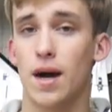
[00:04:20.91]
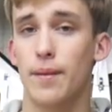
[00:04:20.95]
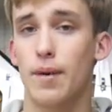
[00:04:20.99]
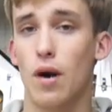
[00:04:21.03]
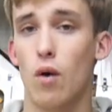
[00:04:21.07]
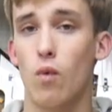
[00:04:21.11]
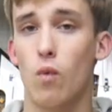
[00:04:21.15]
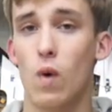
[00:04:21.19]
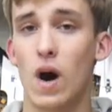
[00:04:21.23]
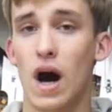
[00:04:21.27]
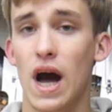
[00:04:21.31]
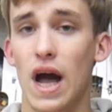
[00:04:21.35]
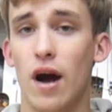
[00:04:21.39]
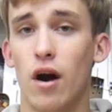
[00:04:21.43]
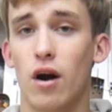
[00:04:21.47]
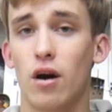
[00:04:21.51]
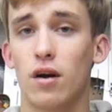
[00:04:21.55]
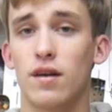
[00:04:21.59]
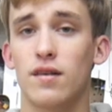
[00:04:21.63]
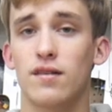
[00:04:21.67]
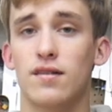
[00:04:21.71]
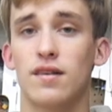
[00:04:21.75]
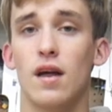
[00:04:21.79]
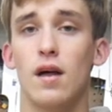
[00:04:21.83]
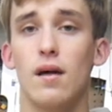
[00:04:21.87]
up a Y
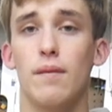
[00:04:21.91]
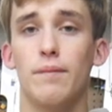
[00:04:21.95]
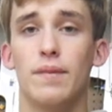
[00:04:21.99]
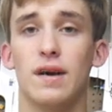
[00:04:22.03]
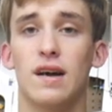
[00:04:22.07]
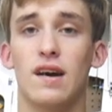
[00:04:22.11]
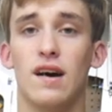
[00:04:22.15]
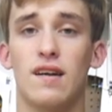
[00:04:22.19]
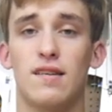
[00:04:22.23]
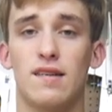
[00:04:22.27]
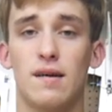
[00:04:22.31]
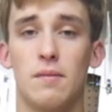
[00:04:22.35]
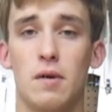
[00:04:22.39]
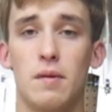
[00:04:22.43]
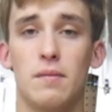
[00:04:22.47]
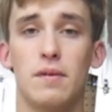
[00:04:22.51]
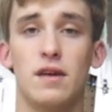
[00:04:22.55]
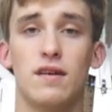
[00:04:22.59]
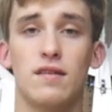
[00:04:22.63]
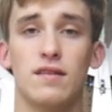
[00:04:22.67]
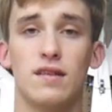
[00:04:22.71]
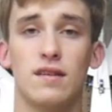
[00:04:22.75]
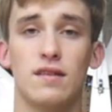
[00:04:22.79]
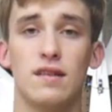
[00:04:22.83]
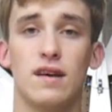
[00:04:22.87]
harness because I'm going to be
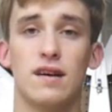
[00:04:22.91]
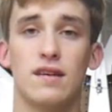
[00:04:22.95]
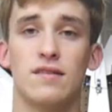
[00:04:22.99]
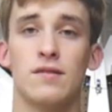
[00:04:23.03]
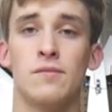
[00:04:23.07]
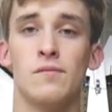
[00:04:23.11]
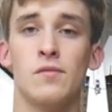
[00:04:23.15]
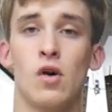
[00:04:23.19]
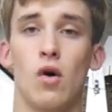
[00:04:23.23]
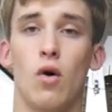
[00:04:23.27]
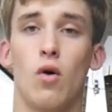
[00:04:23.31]
using this,